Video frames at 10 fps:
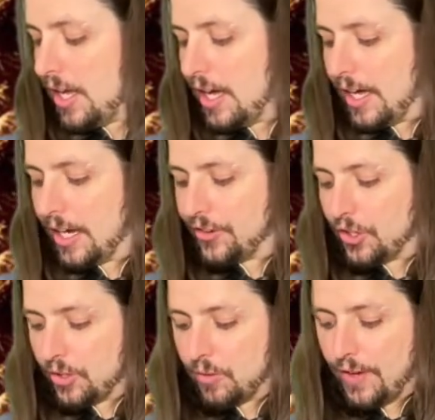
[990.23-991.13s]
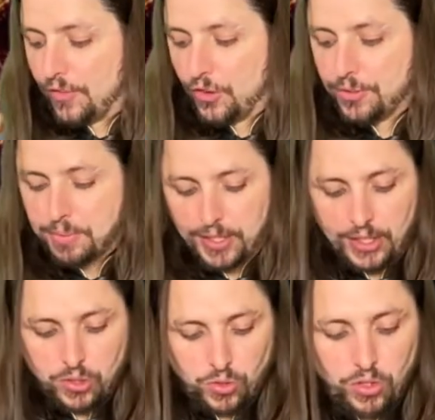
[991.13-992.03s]
It has all the ruffles, pretty
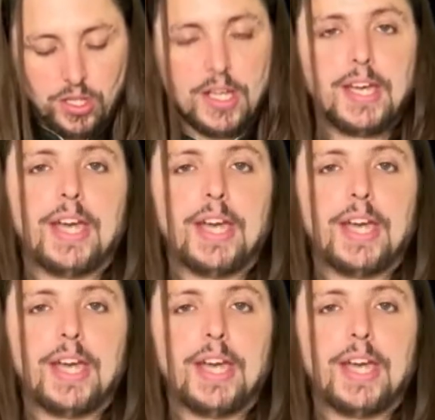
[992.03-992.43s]
cool.